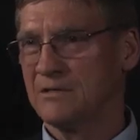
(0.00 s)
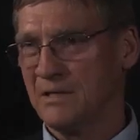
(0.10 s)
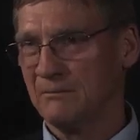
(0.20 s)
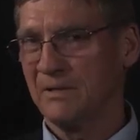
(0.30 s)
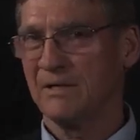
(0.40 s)

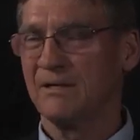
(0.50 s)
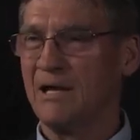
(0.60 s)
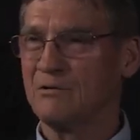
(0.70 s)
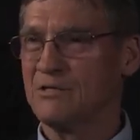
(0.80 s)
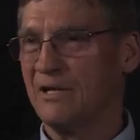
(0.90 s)
Same thing,
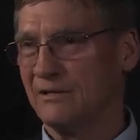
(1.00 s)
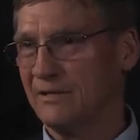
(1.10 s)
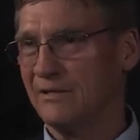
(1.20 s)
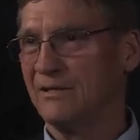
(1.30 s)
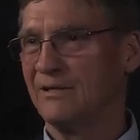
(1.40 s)
I was an
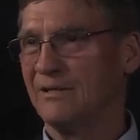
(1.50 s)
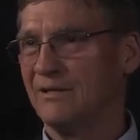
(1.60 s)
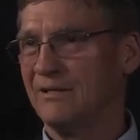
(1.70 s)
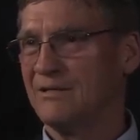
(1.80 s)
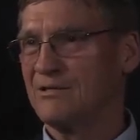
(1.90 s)
alien,
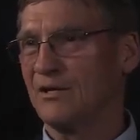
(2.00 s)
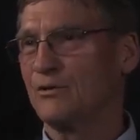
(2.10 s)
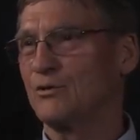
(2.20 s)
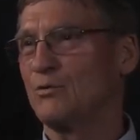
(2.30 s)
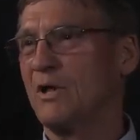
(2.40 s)
so I
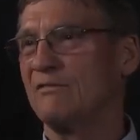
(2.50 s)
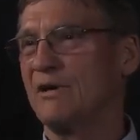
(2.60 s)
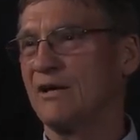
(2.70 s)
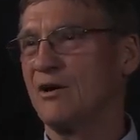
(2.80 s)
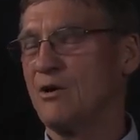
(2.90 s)
couldn't
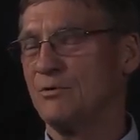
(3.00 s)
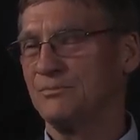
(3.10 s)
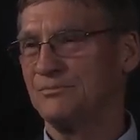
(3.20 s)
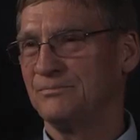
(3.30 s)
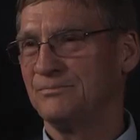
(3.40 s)
qualify to go.
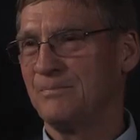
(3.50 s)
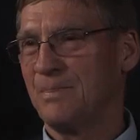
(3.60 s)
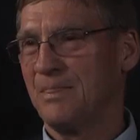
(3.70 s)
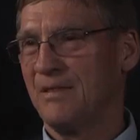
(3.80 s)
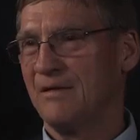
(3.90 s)

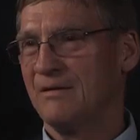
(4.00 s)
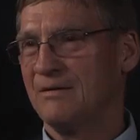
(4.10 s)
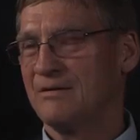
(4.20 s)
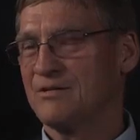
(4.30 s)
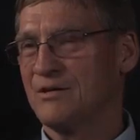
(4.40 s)

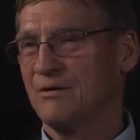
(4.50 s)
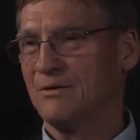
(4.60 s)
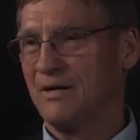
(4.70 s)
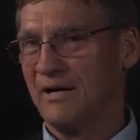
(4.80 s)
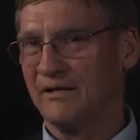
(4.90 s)
So
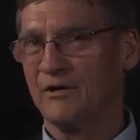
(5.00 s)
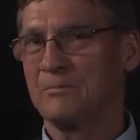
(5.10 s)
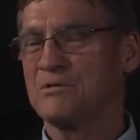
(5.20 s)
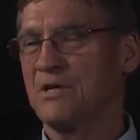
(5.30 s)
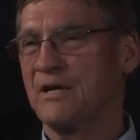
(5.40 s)
I ended
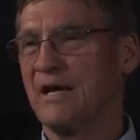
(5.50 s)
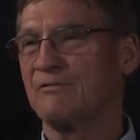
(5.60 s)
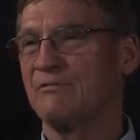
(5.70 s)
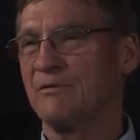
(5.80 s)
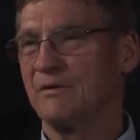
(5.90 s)
up staying
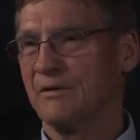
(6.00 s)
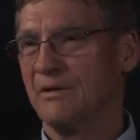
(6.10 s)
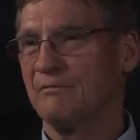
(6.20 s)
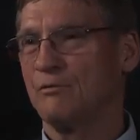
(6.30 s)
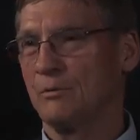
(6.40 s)
at
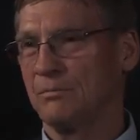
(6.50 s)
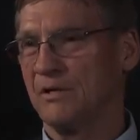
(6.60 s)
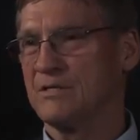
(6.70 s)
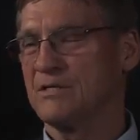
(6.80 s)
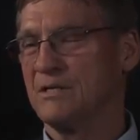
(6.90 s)
uh, Fort
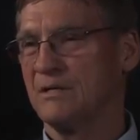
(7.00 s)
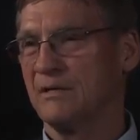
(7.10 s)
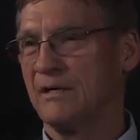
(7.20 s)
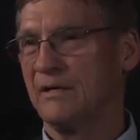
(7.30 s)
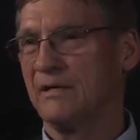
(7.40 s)
Bliss
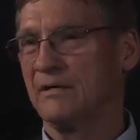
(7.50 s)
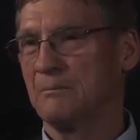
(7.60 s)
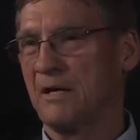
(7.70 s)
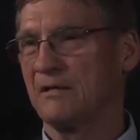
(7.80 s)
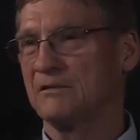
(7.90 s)
uh, in the
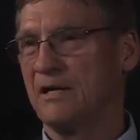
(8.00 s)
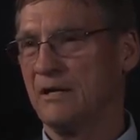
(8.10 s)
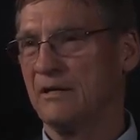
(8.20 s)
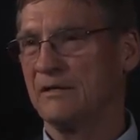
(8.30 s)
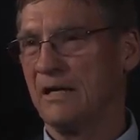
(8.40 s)
medical
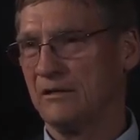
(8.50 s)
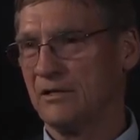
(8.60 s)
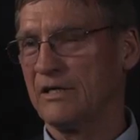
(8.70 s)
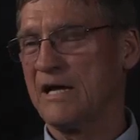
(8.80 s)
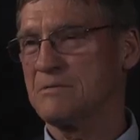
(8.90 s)
den dental
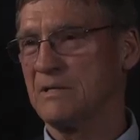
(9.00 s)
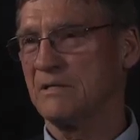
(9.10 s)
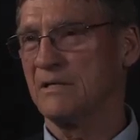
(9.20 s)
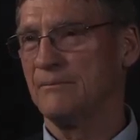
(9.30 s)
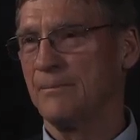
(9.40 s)
detachment,
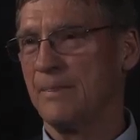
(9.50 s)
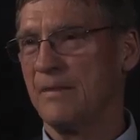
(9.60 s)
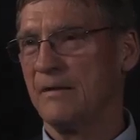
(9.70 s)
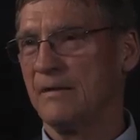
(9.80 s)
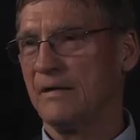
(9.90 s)

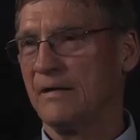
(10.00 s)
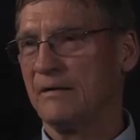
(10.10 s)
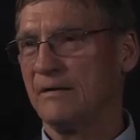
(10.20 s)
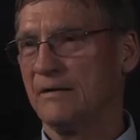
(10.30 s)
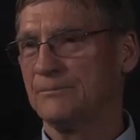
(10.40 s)

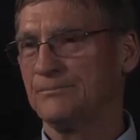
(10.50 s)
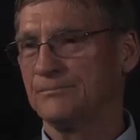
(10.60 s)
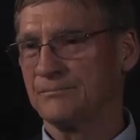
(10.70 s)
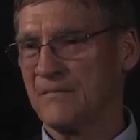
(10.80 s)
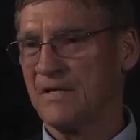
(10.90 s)
and um,
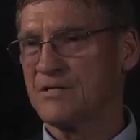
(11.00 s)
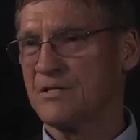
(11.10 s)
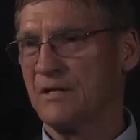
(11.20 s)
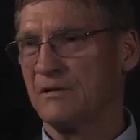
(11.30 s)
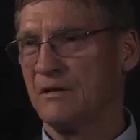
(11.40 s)

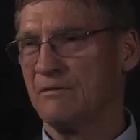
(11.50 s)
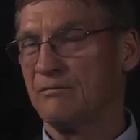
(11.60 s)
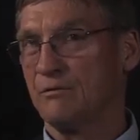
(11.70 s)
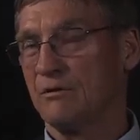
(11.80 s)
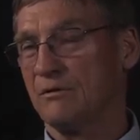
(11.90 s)
stayed there
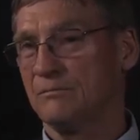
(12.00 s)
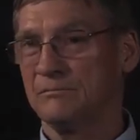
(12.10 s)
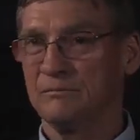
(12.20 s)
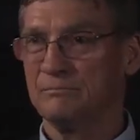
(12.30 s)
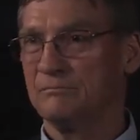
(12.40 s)
for
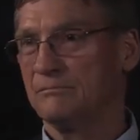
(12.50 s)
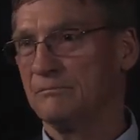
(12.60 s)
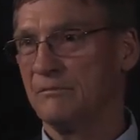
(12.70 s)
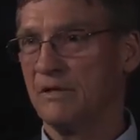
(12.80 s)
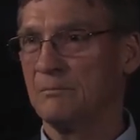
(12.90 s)

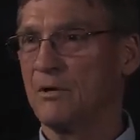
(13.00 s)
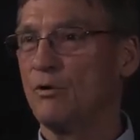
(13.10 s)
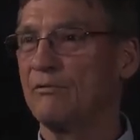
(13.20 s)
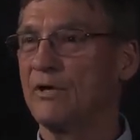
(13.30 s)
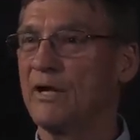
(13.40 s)
a little bit
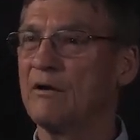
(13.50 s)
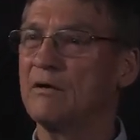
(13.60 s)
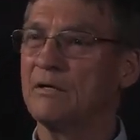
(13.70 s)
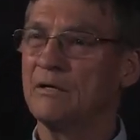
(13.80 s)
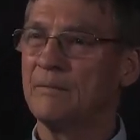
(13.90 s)
over a
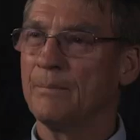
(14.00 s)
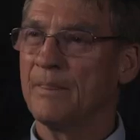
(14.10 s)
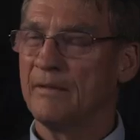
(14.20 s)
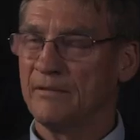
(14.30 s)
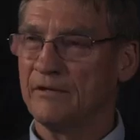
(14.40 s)
year,
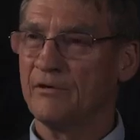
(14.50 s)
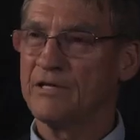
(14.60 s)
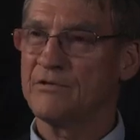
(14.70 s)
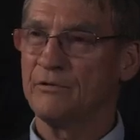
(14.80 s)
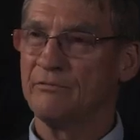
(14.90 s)
then
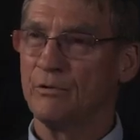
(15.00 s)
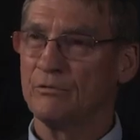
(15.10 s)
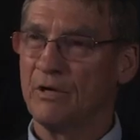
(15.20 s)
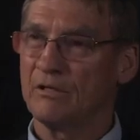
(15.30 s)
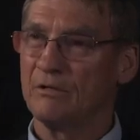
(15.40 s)
transferred to Fort
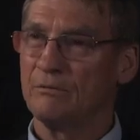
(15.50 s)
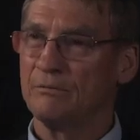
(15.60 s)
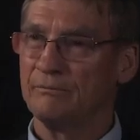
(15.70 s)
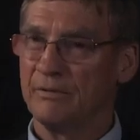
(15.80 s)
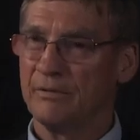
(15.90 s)
Rucker
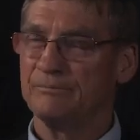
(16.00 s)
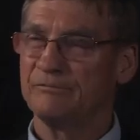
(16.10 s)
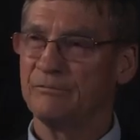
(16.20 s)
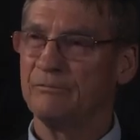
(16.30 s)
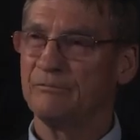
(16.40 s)
uh,
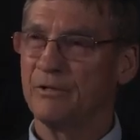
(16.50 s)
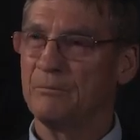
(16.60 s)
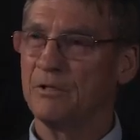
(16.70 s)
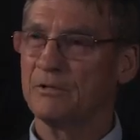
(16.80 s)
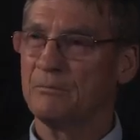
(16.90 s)
for the
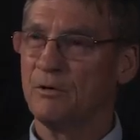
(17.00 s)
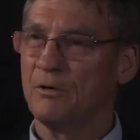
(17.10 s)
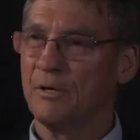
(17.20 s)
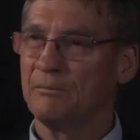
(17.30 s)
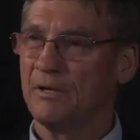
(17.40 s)
buildup
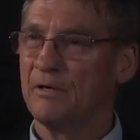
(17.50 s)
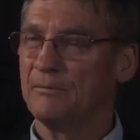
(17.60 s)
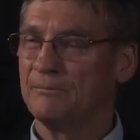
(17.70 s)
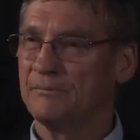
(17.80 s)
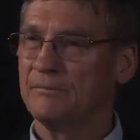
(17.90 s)
up there,
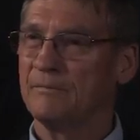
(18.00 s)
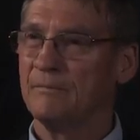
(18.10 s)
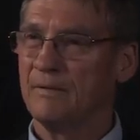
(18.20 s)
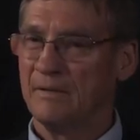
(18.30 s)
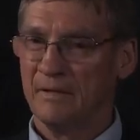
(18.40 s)
and
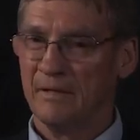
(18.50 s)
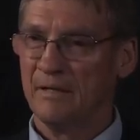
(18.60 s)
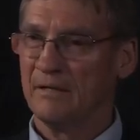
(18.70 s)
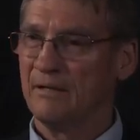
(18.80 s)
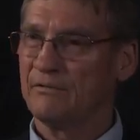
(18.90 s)

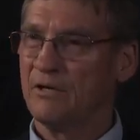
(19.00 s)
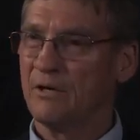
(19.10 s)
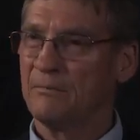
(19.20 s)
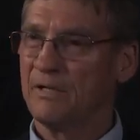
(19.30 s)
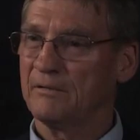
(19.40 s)
uh, left the
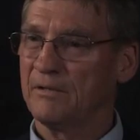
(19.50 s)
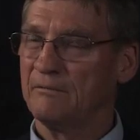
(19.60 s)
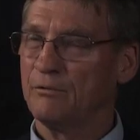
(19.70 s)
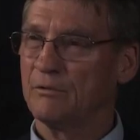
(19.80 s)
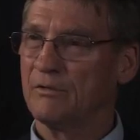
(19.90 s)
Army at uh,
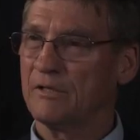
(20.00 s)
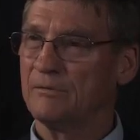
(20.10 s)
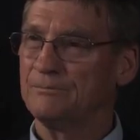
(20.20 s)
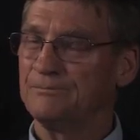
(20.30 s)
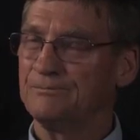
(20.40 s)
Fort Rucker.
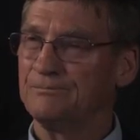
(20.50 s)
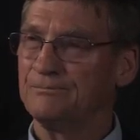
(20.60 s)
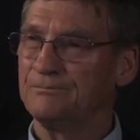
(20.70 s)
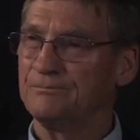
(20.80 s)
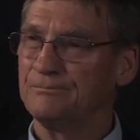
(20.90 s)

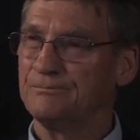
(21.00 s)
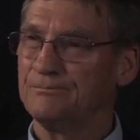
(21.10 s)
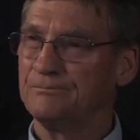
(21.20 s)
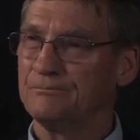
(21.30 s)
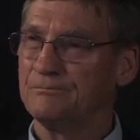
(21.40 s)

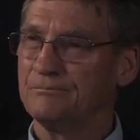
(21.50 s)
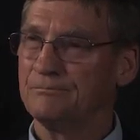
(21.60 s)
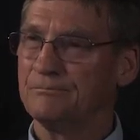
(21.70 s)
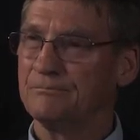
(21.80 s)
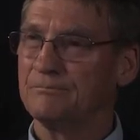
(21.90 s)
You
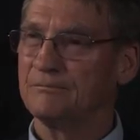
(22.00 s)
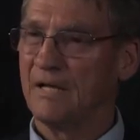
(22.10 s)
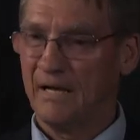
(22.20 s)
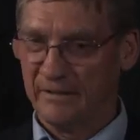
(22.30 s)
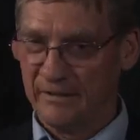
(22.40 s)
left the
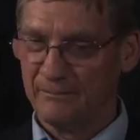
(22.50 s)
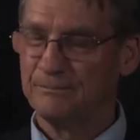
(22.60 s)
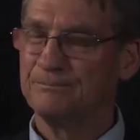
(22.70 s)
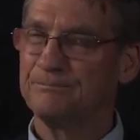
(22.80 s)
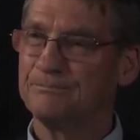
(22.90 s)
Army? I you did.
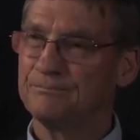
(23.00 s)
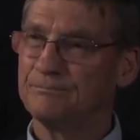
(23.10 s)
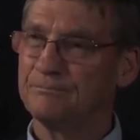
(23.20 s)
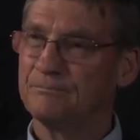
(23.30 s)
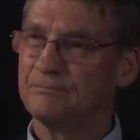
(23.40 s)

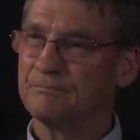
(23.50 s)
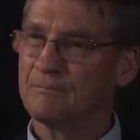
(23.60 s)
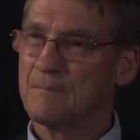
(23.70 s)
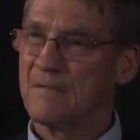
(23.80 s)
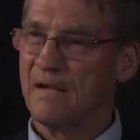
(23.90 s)
Finished up
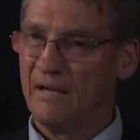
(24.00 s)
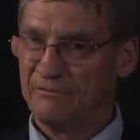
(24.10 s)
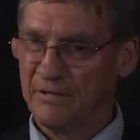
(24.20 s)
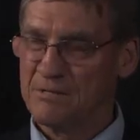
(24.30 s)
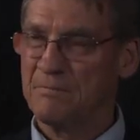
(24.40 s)
there? I
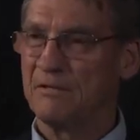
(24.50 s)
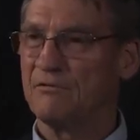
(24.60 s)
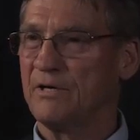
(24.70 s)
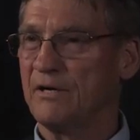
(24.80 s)
finished my three